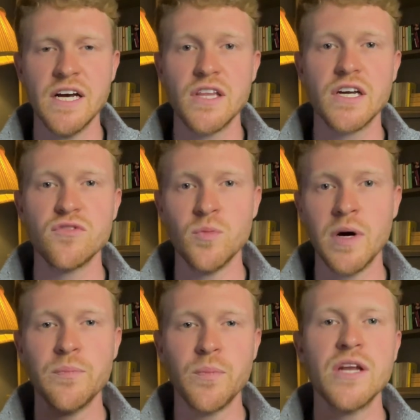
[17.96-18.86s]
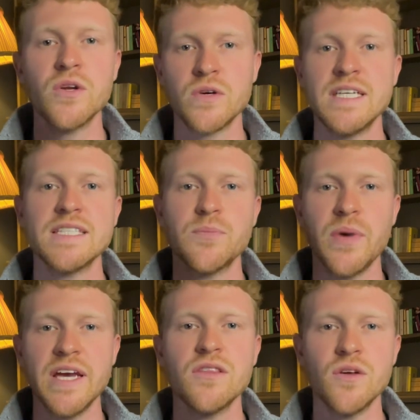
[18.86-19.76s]
The government might not need to
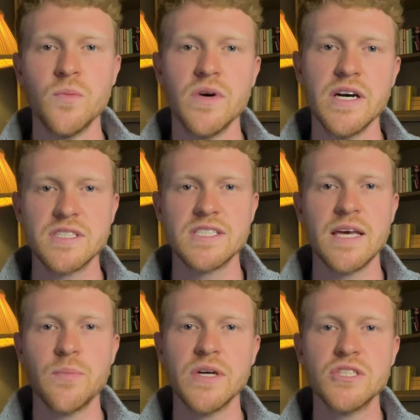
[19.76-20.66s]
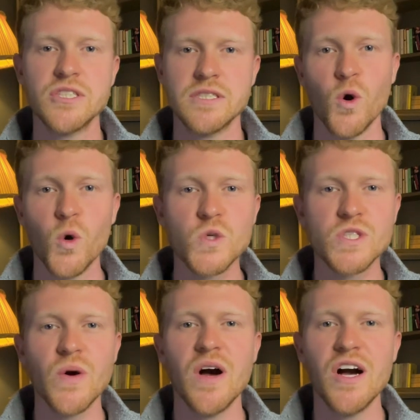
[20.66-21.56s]
pay them a state pension.
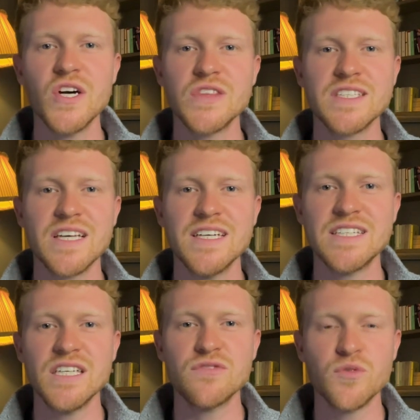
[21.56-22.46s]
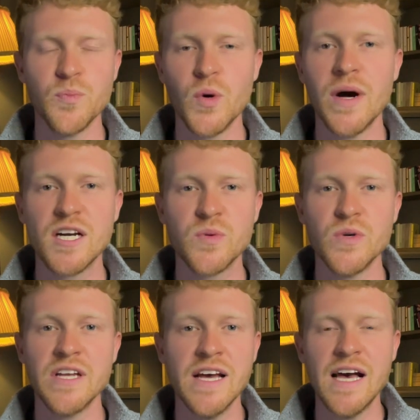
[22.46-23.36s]
Also, I heard this idea from Bill Ackman,
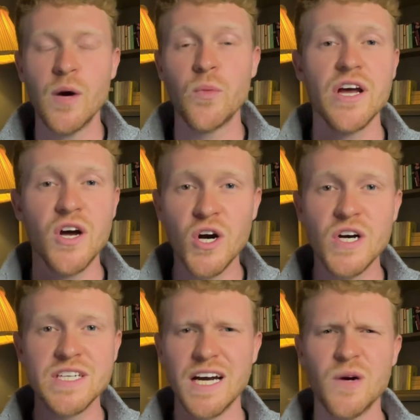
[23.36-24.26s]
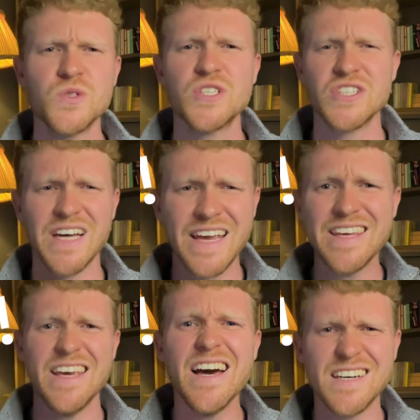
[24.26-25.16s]
and when I heard it, I was just like,
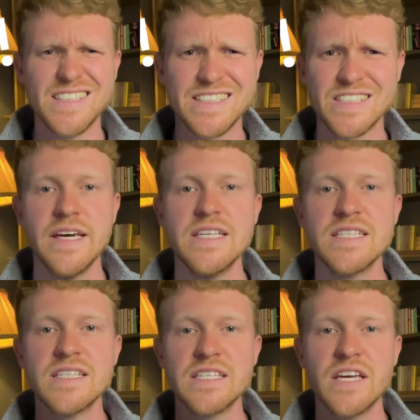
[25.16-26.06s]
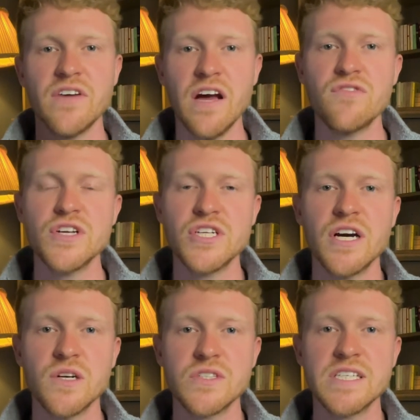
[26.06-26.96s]
yes. He said to give every
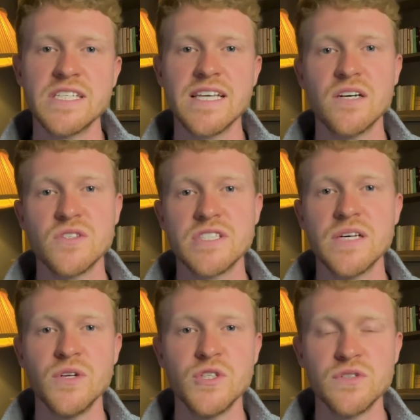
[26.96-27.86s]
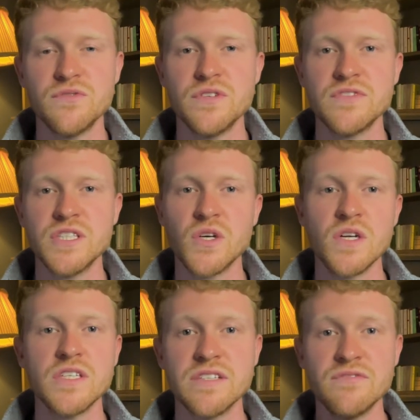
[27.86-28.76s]
child
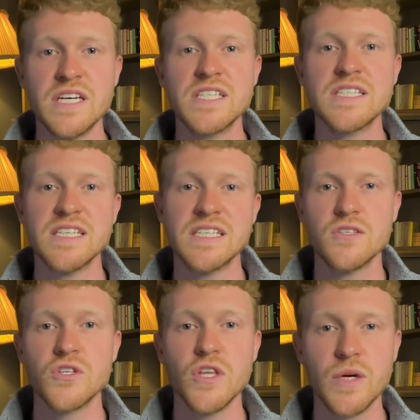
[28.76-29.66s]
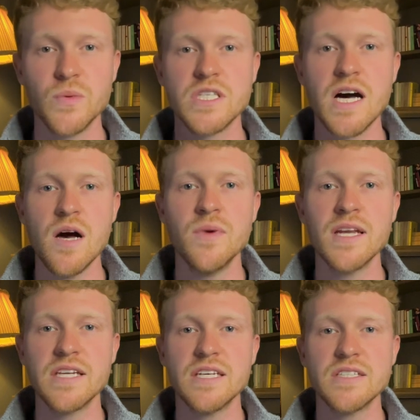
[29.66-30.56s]
$6,750 invested so they could retire
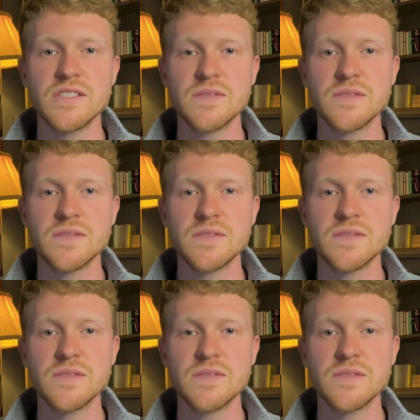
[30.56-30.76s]
millionaires.